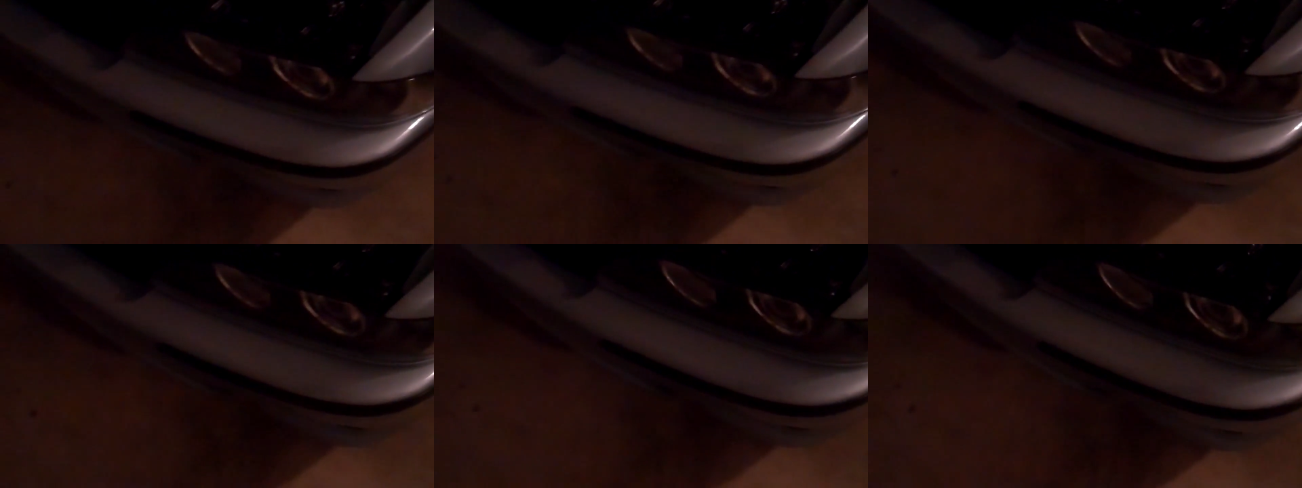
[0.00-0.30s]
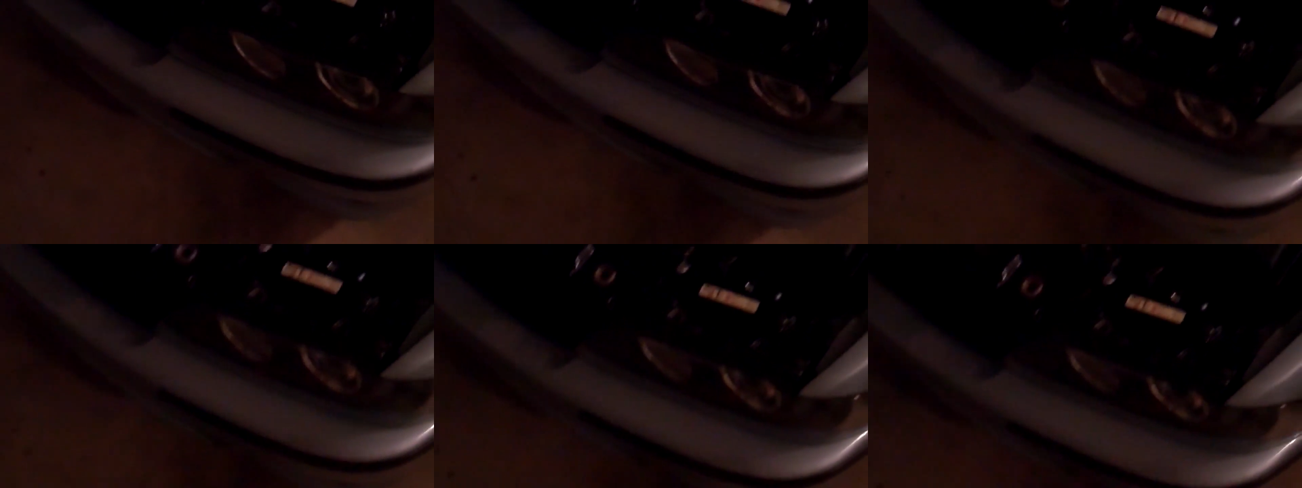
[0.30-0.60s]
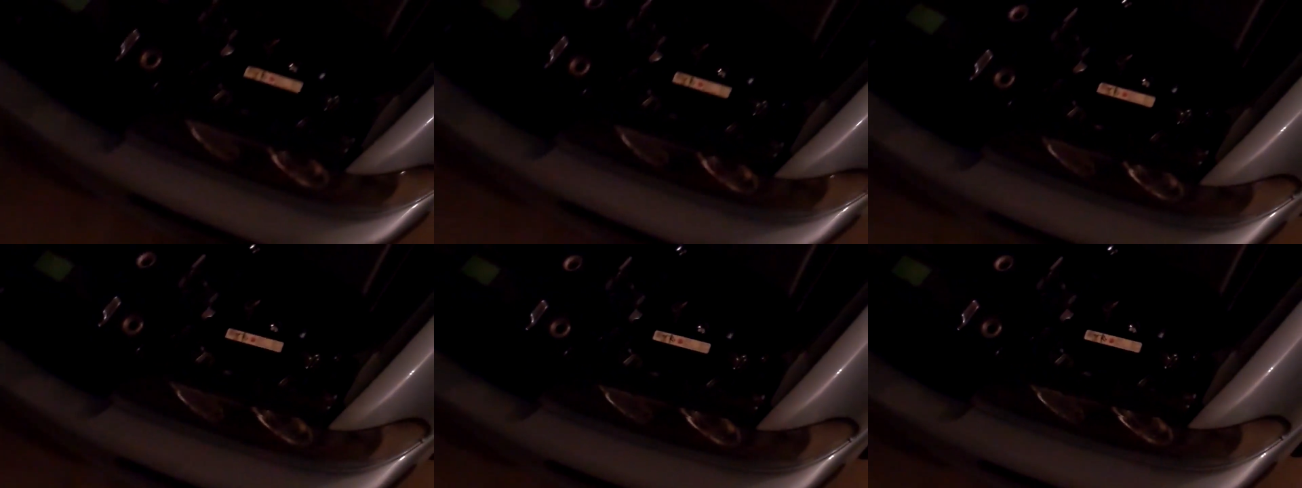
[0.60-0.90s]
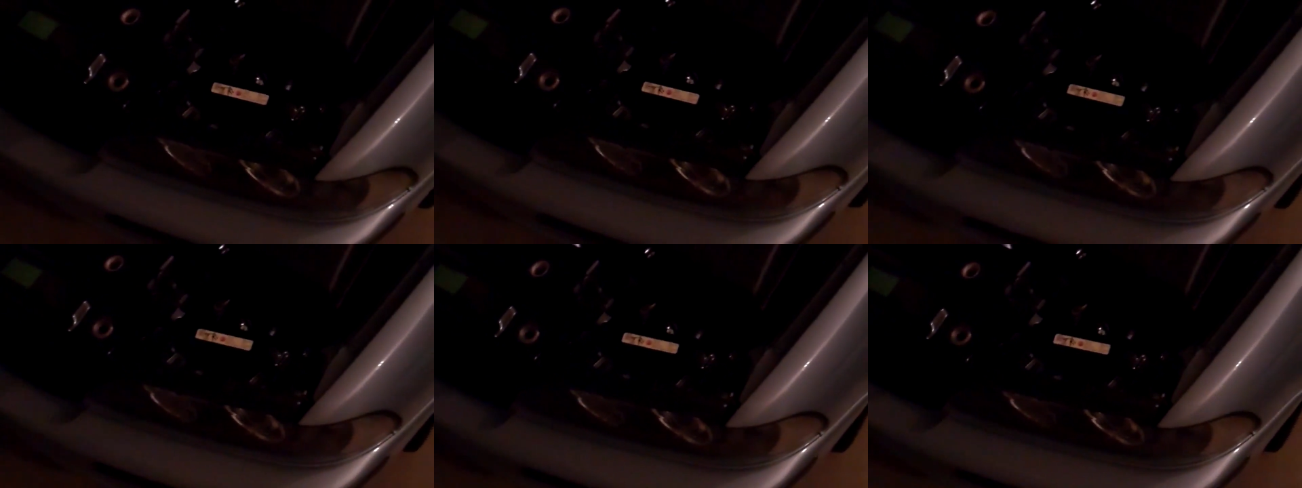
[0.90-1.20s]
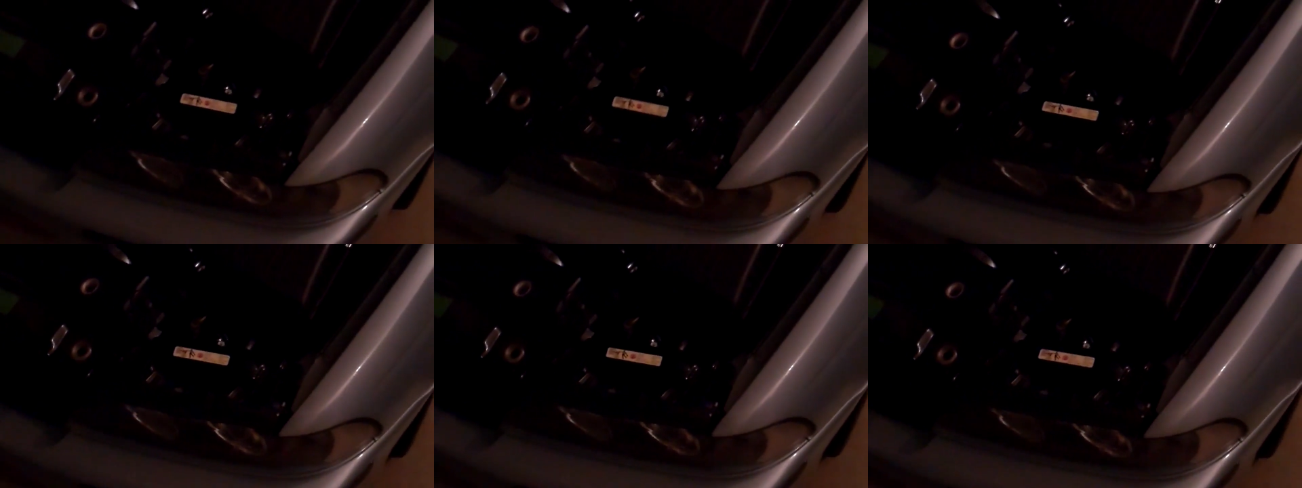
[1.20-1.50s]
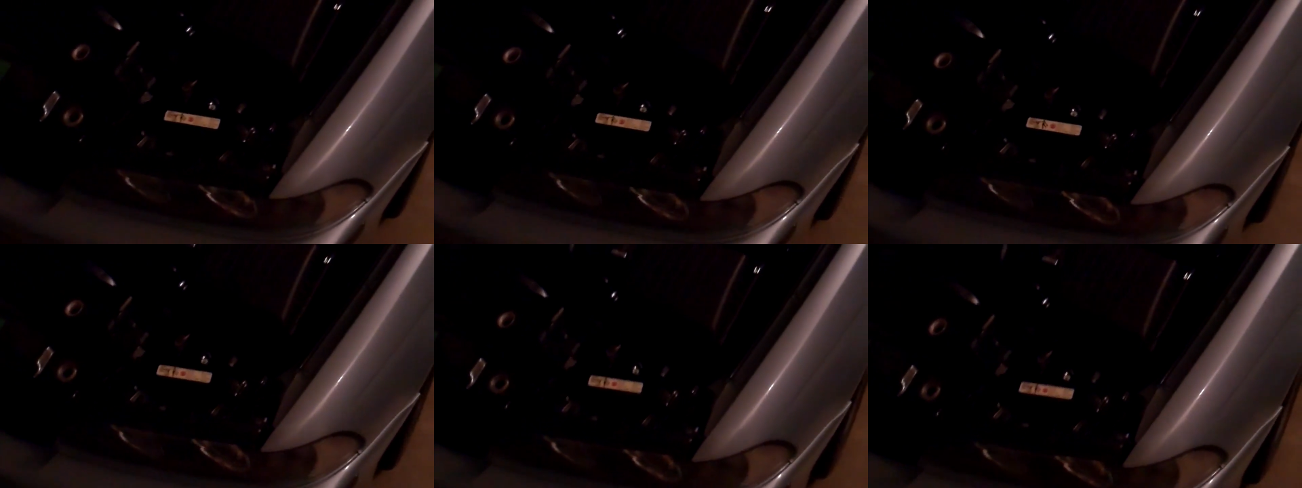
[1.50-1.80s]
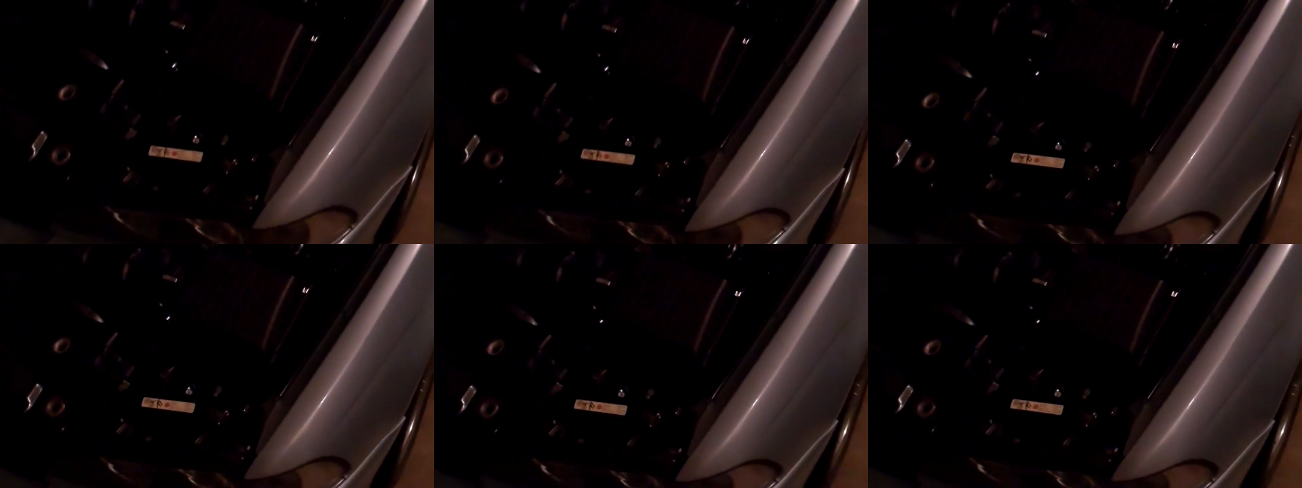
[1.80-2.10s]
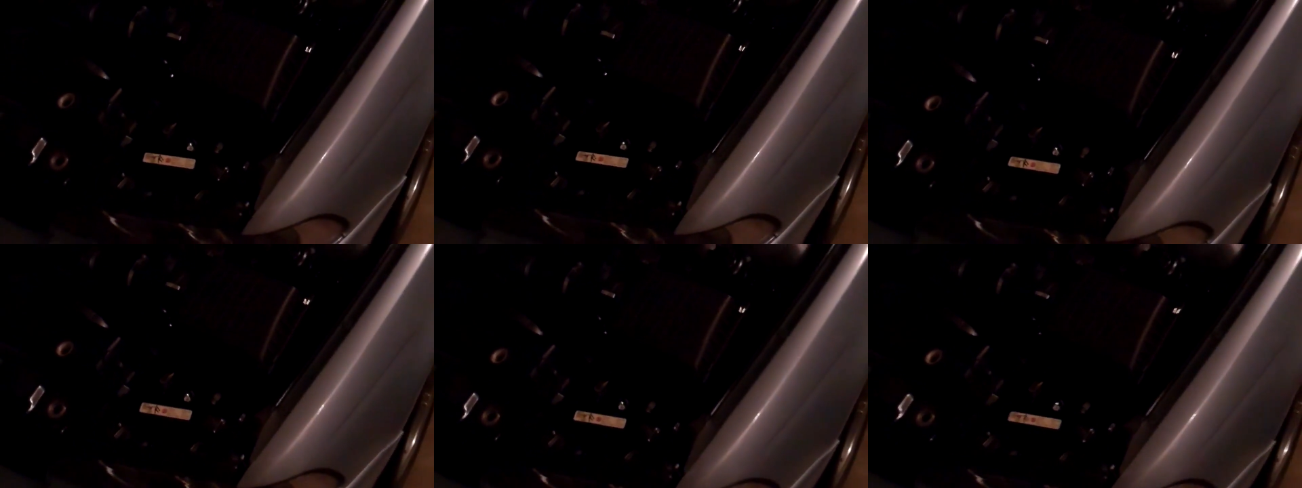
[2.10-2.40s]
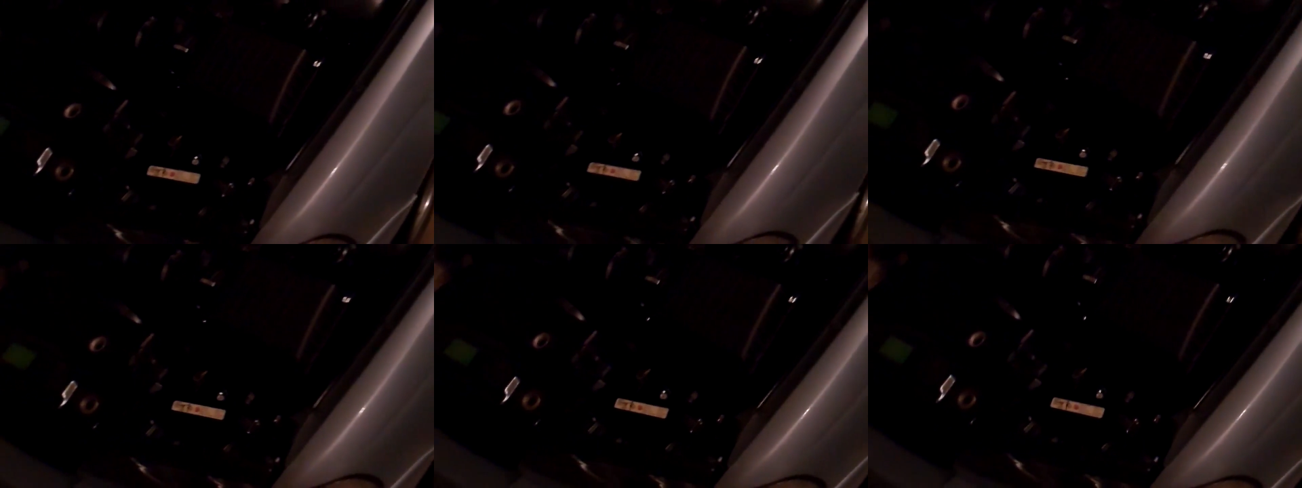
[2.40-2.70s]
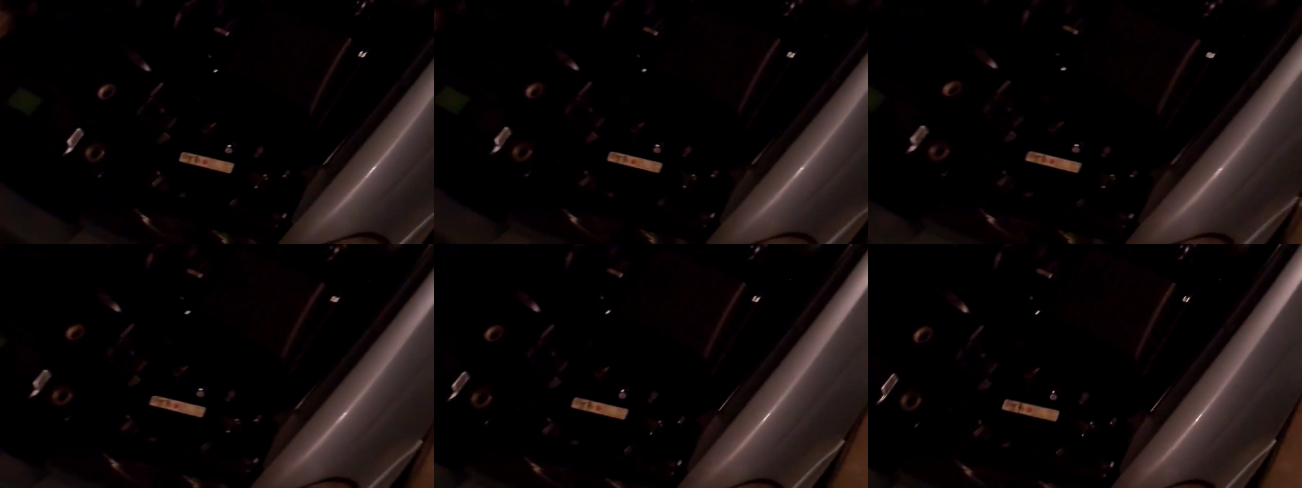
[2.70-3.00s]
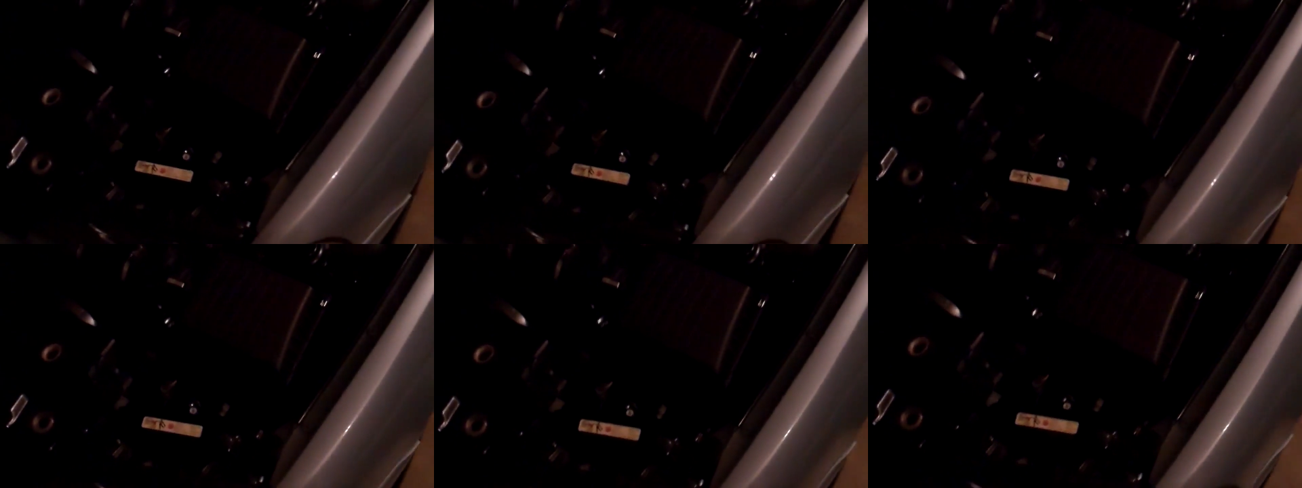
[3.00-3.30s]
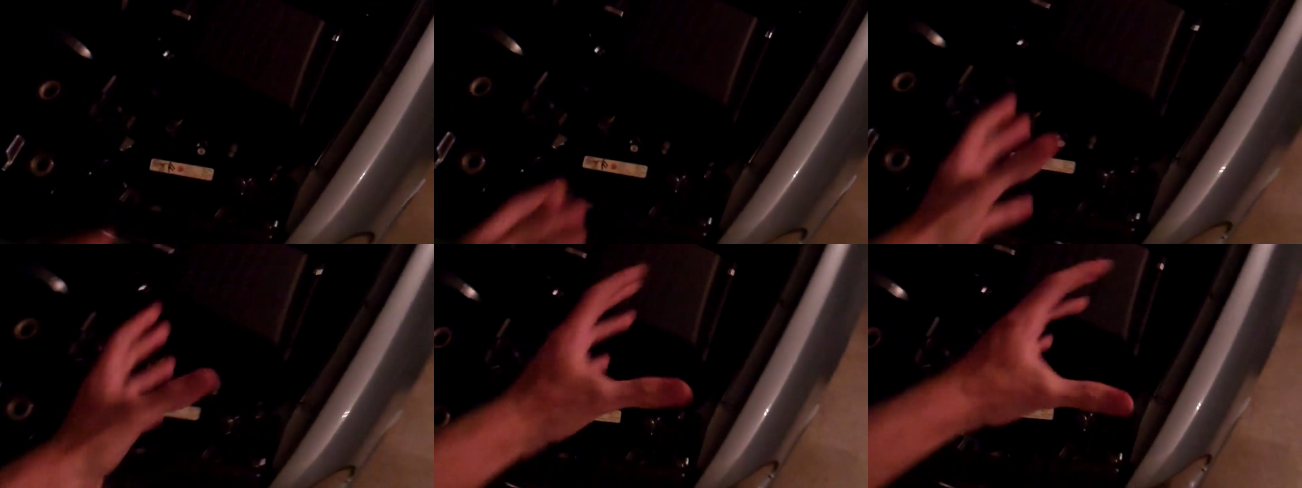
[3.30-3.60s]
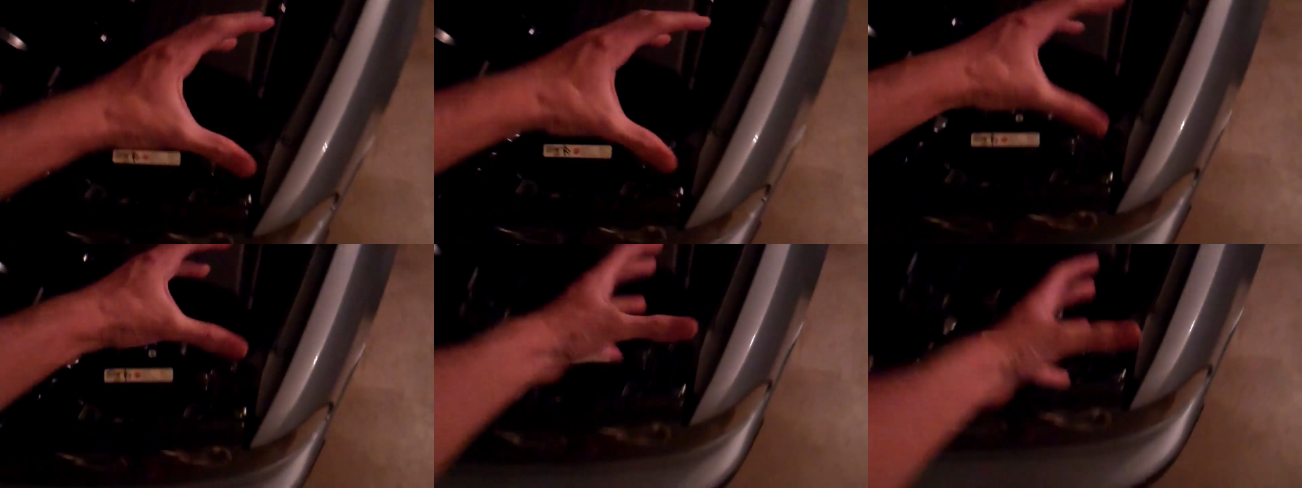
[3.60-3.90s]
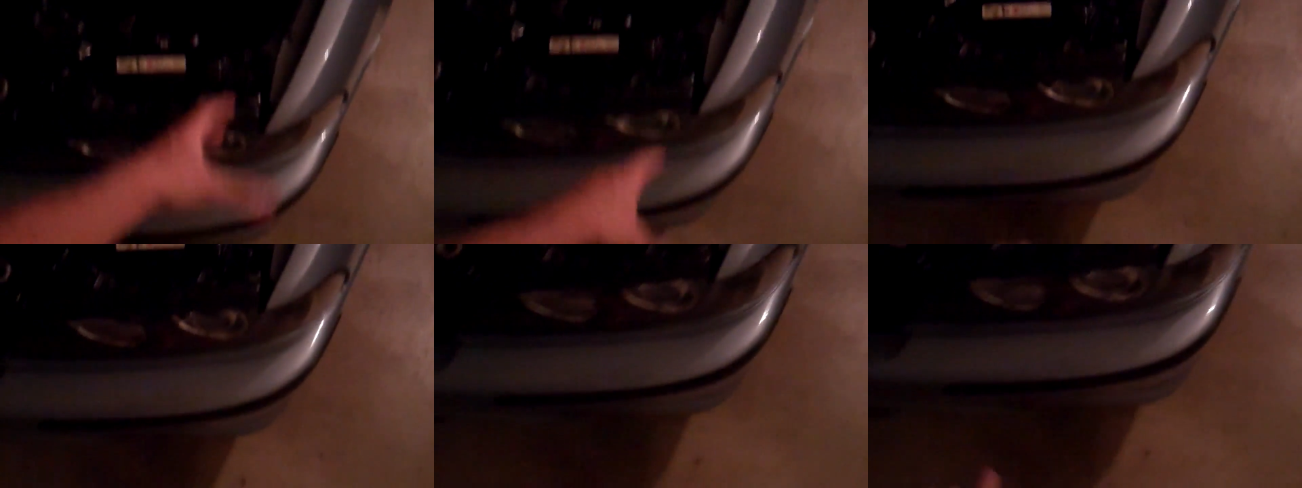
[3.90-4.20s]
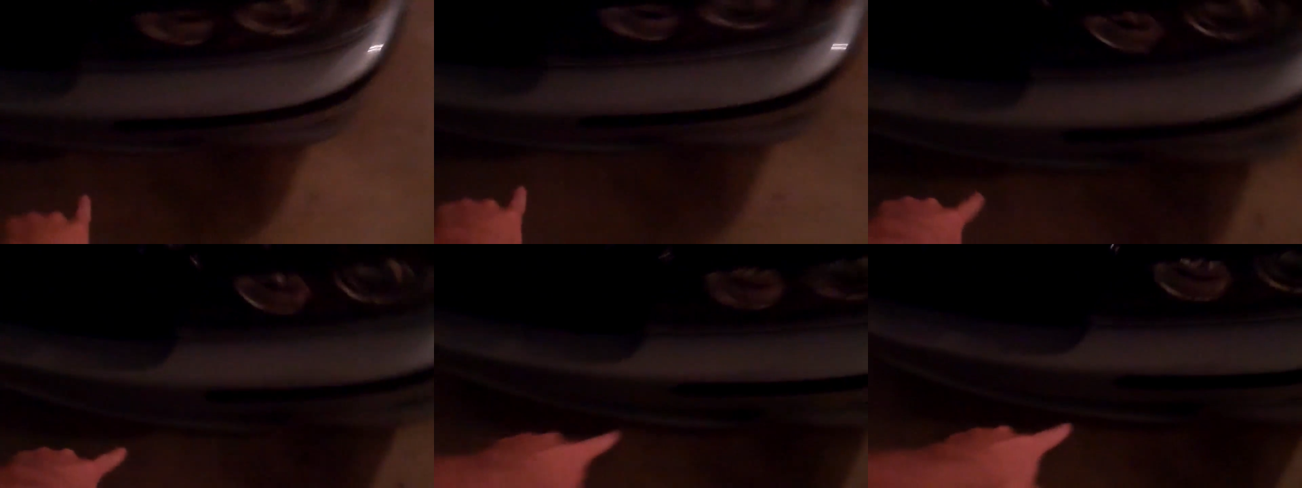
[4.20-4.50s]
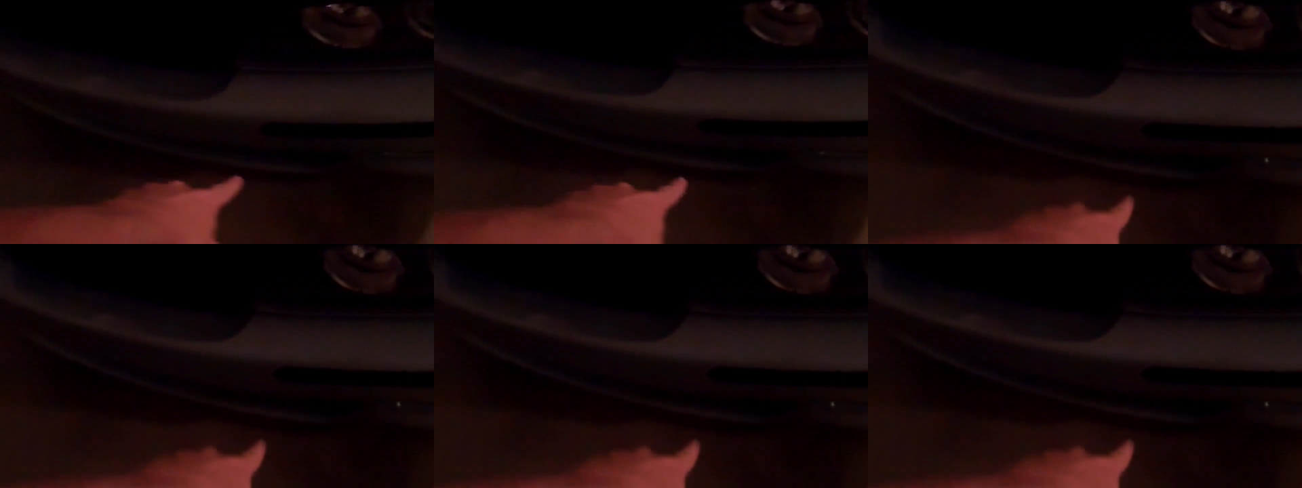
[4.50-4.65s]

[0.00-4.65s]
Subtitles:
[unreadable: no face in view]